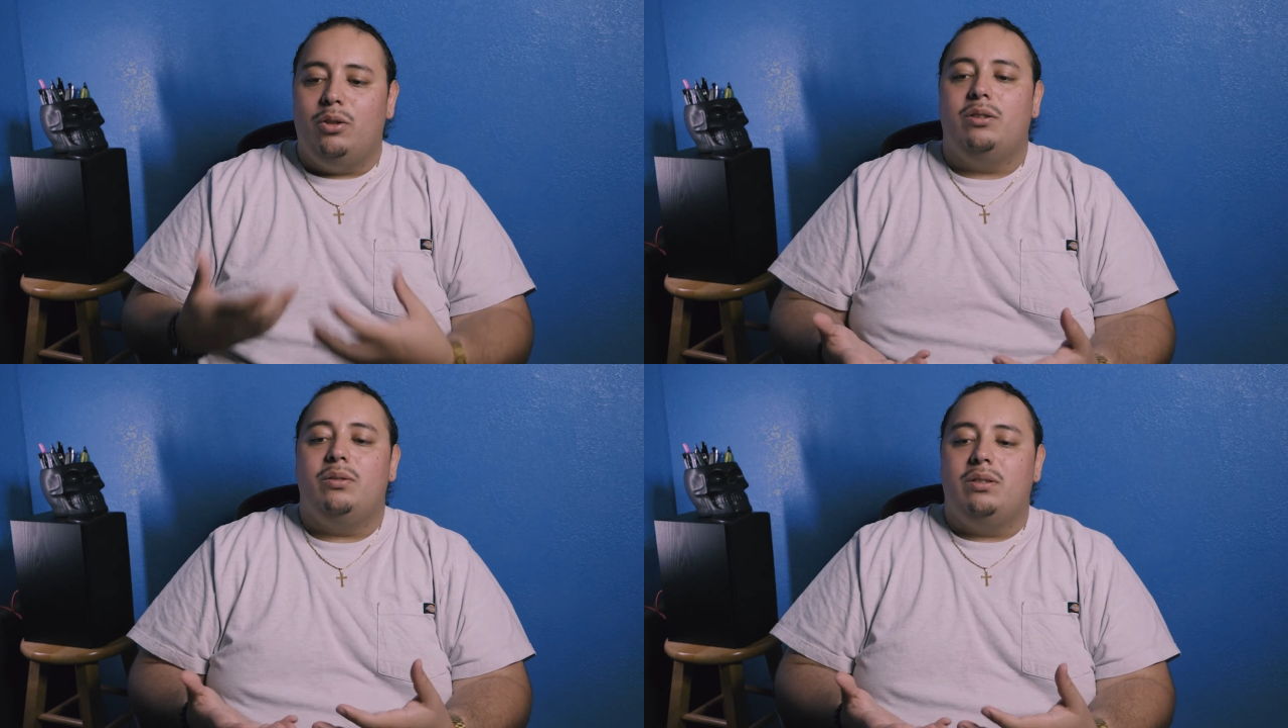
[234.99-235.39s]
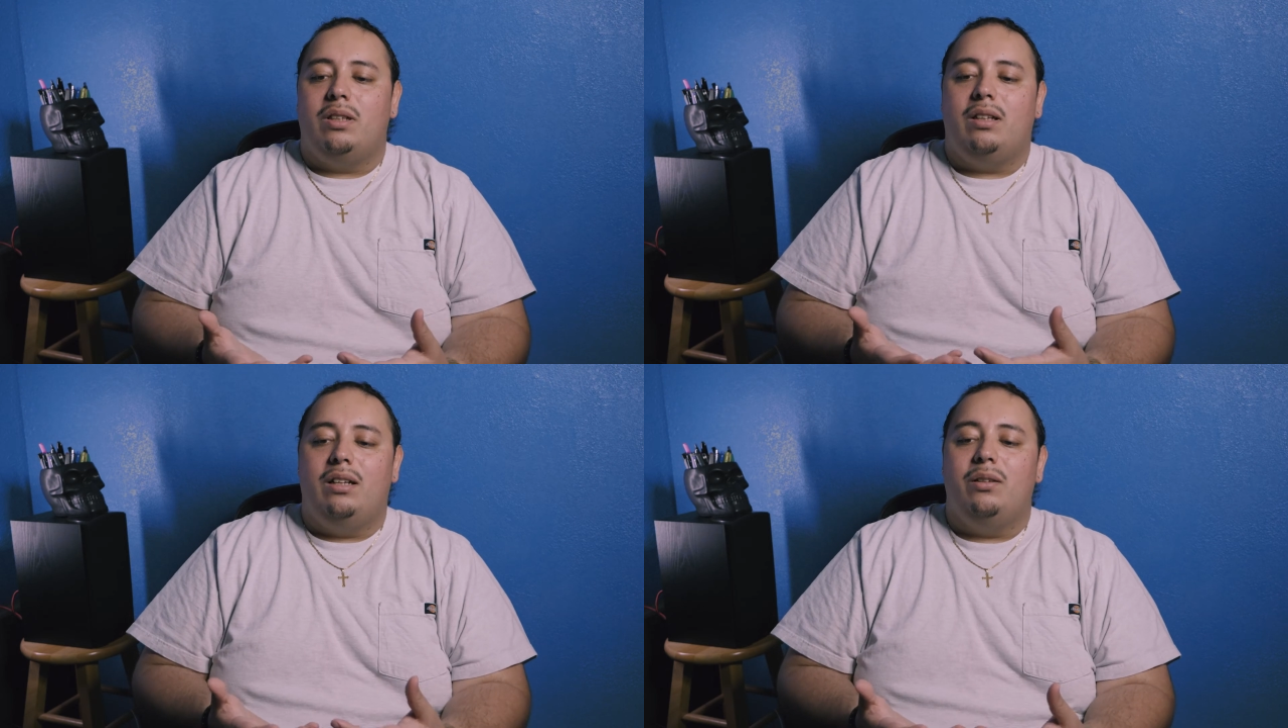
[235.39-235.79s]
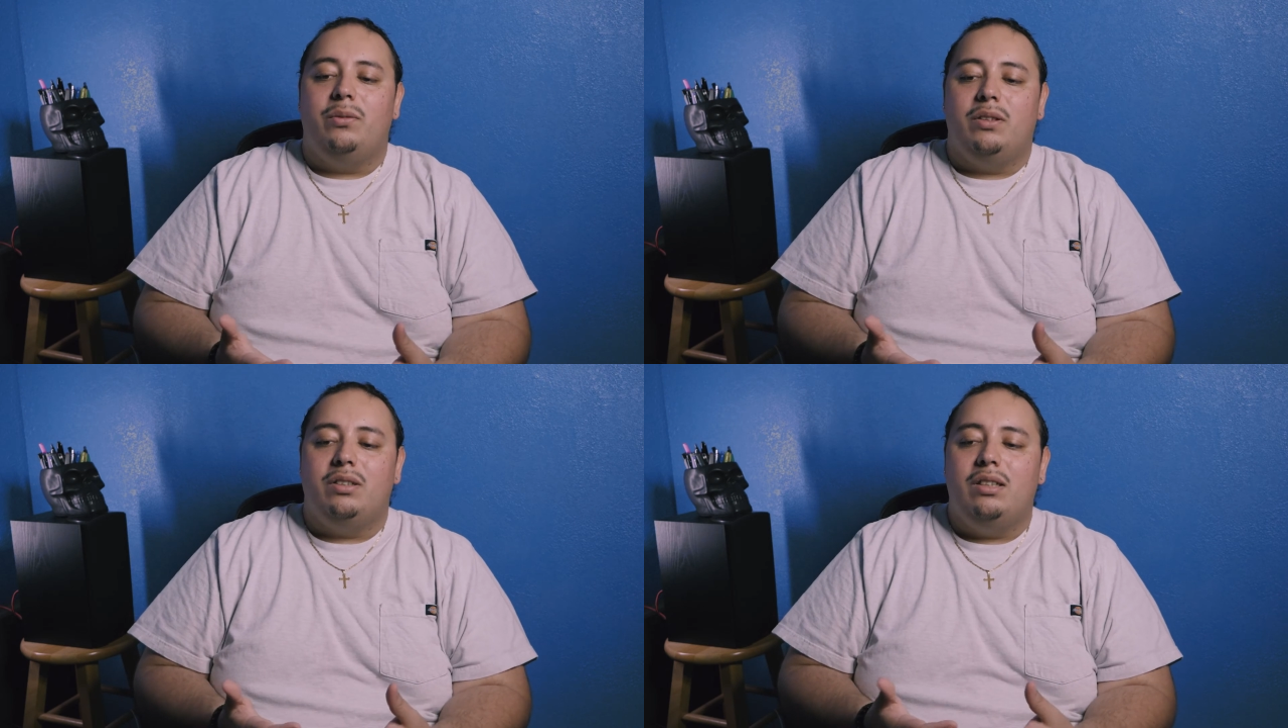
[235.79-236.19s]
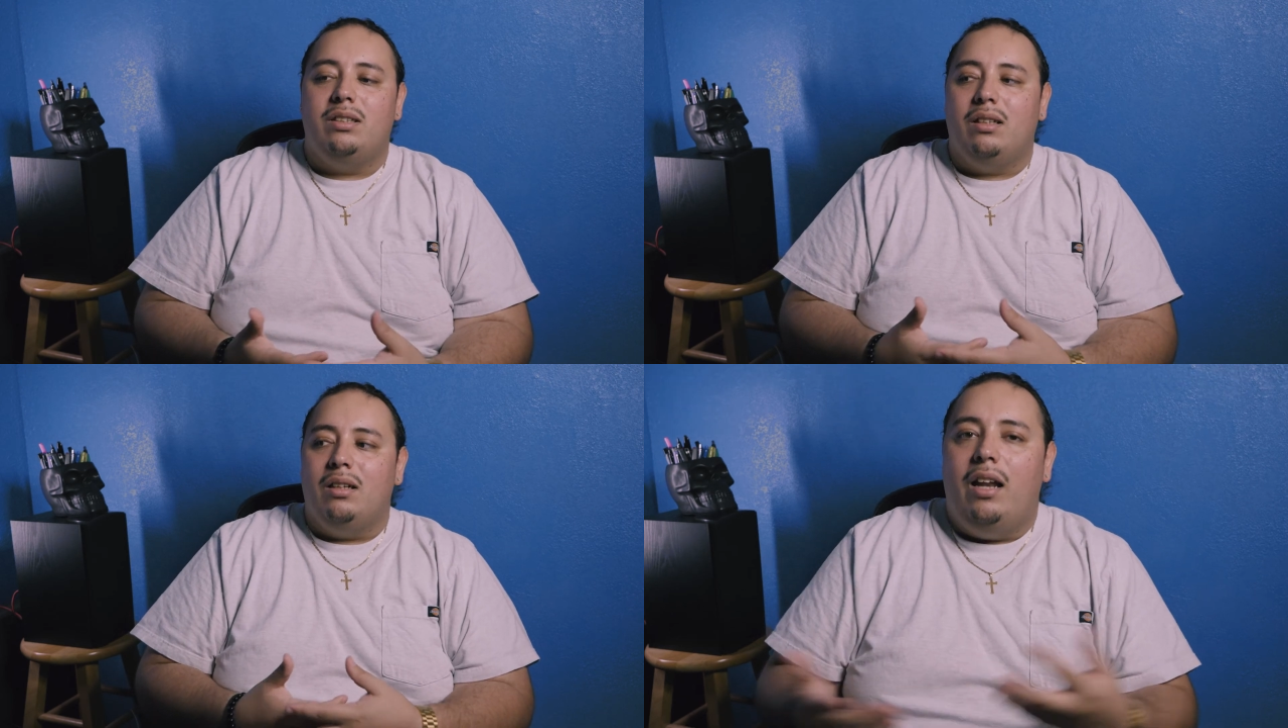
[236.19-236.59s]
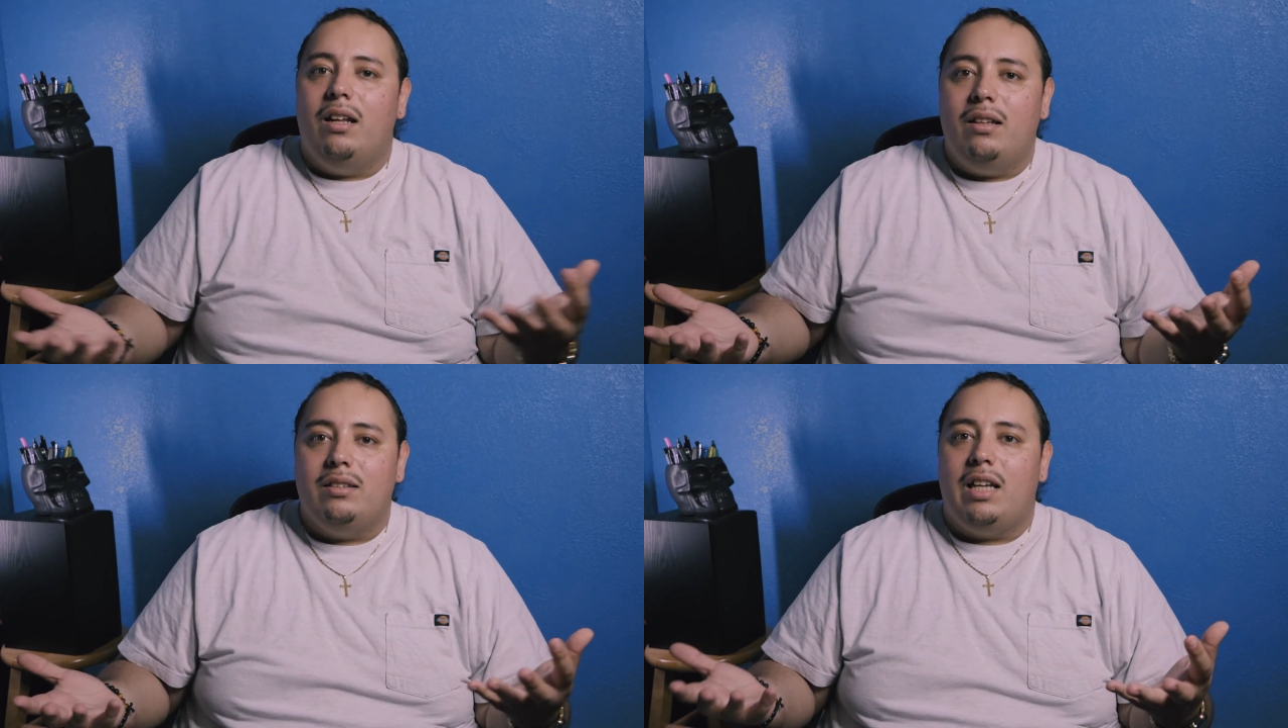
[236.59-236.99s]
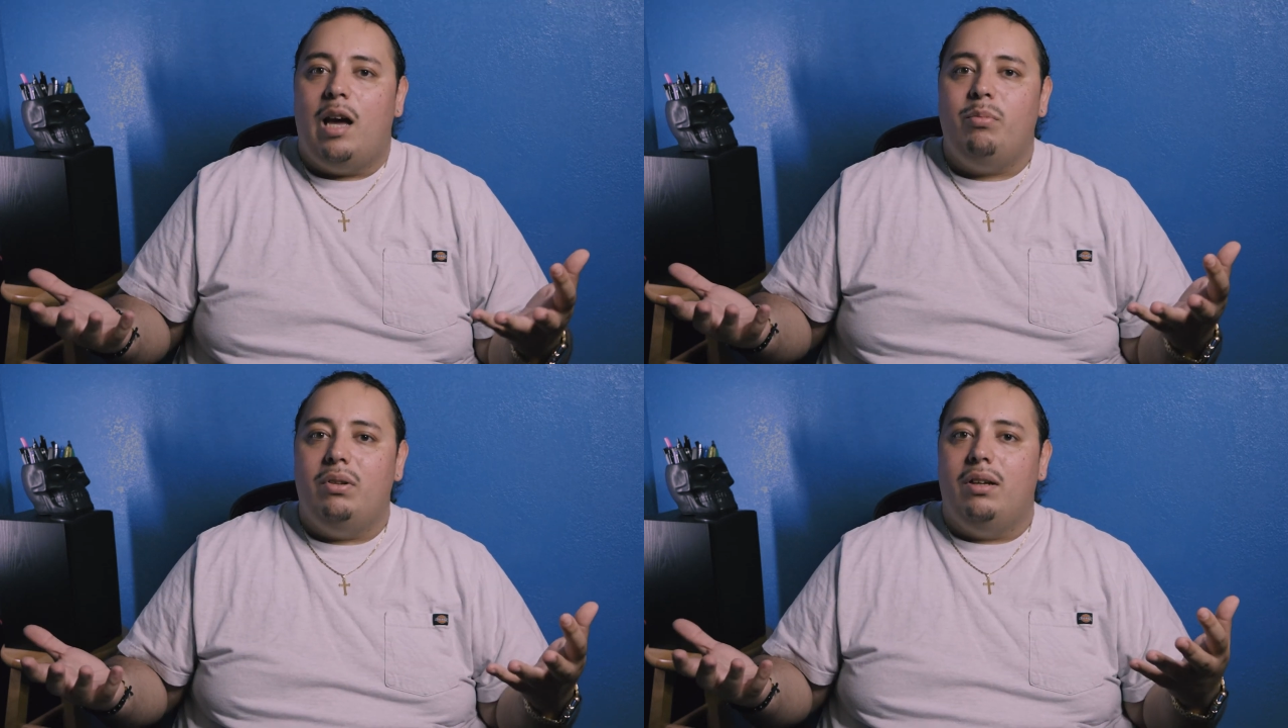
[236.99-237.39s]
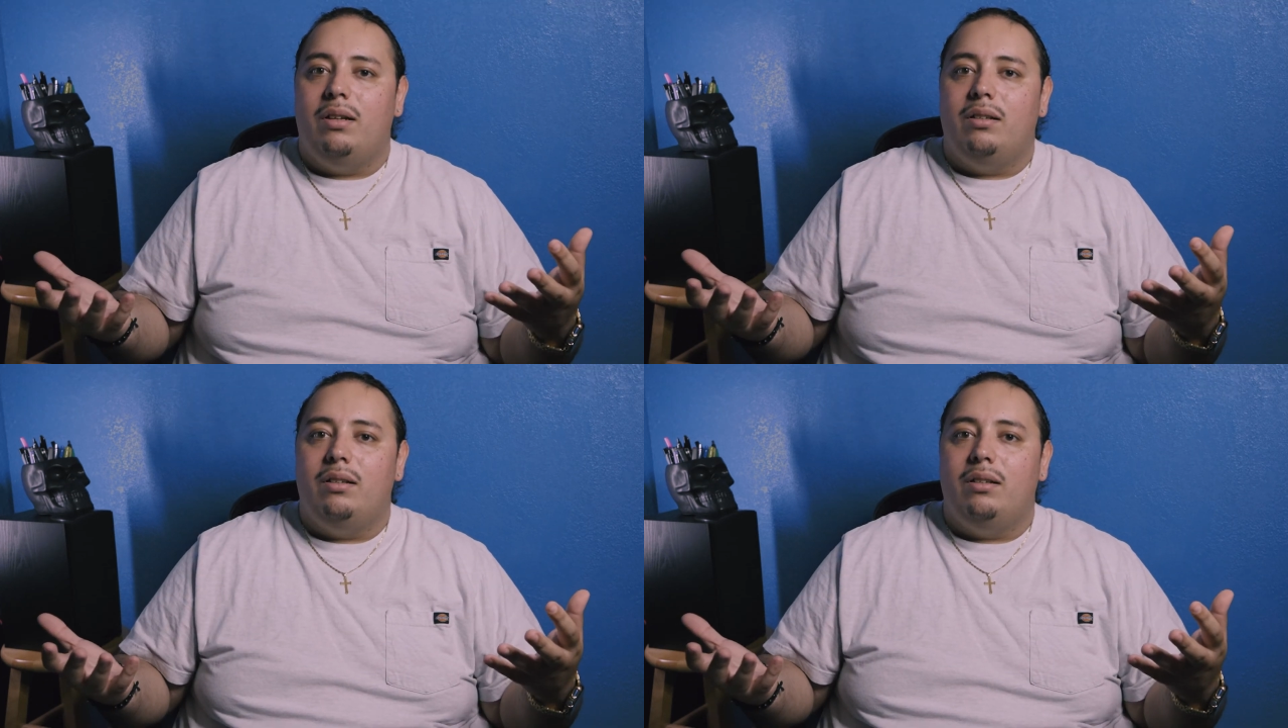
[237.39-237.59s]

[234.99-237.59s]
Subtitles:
it to us at the end of the first season and nothing's happened yet.